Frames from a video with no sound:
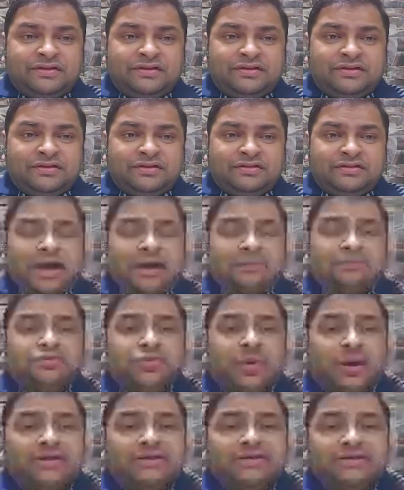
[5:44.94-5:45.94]
Psalms
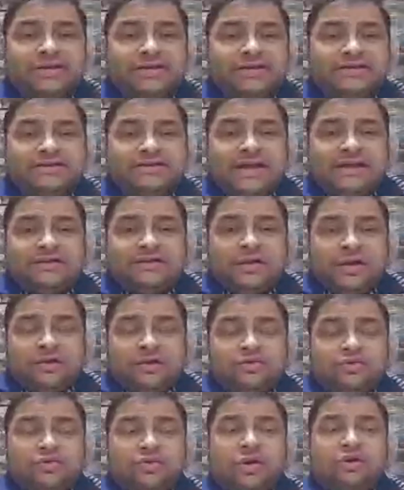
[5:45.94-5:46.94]
one says that
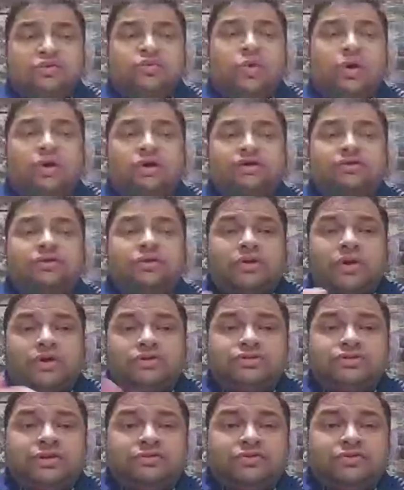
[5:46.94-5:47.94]
do not walk in the
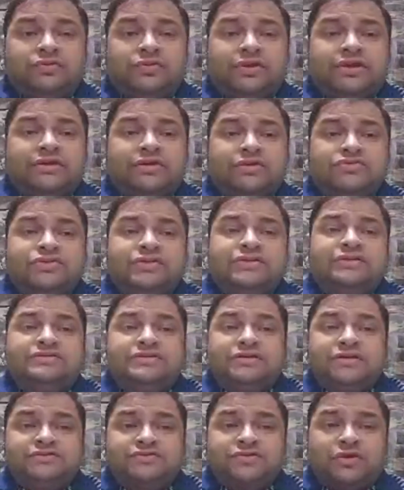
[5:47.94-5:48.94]
counsel of the wicked, nor sit in the
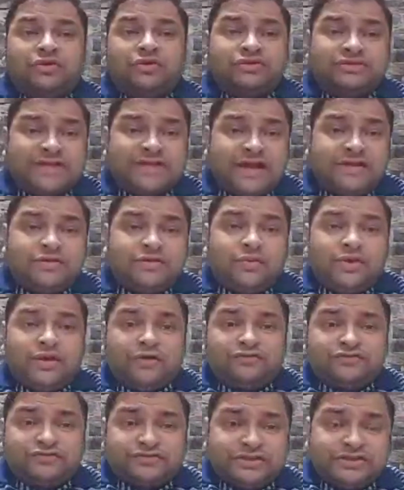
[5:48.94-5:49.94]
seat of scornful, nor stand in the way
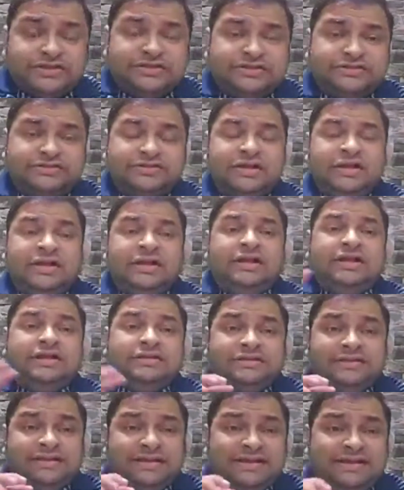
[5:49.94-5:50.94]
of sinners.
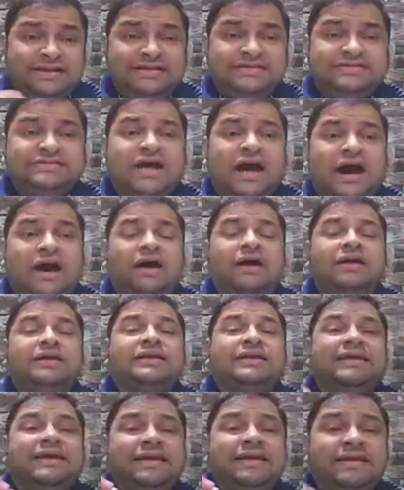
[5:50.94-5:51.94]
These are
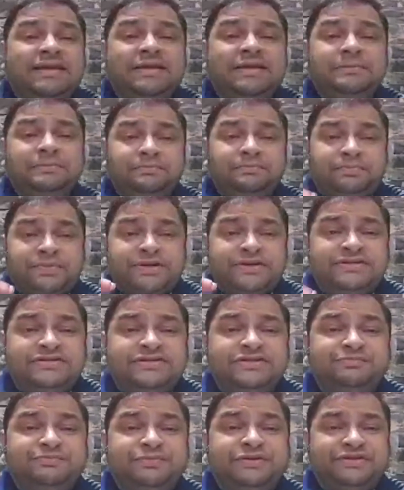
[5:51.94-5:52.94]
kingdom
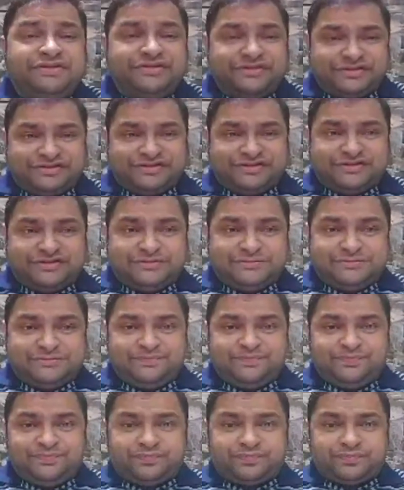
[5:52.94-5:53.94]
principles.
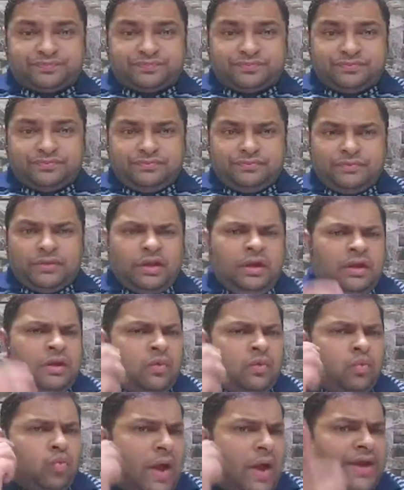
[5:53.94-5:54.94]

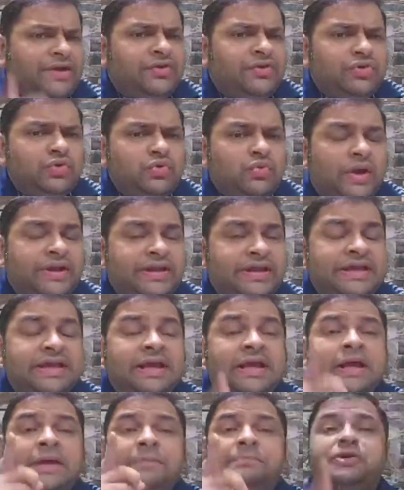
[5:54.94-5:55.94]
Why do you
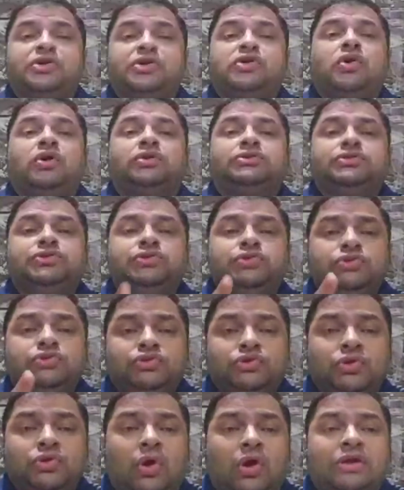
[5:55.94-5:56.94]
worry? Because you
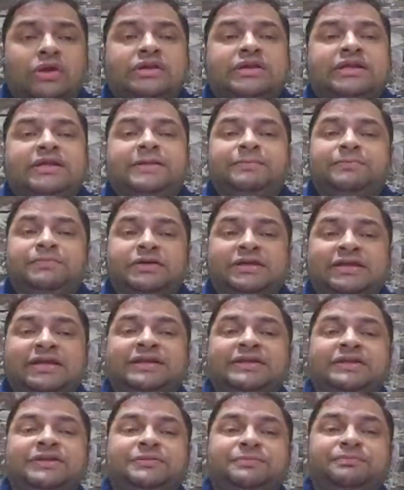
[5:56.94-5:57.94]
do not keep the
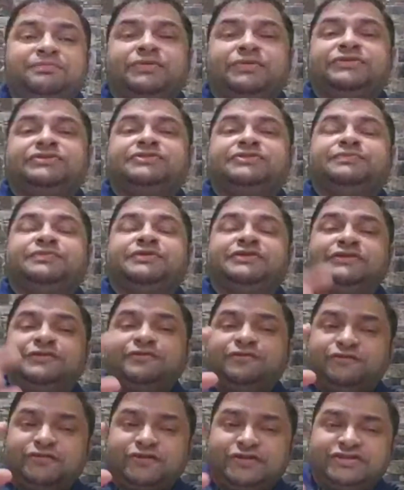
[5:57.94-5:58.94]
kingdom principles
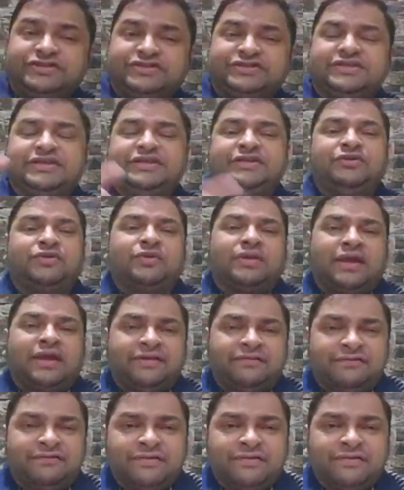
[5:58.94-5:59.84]
first in your life.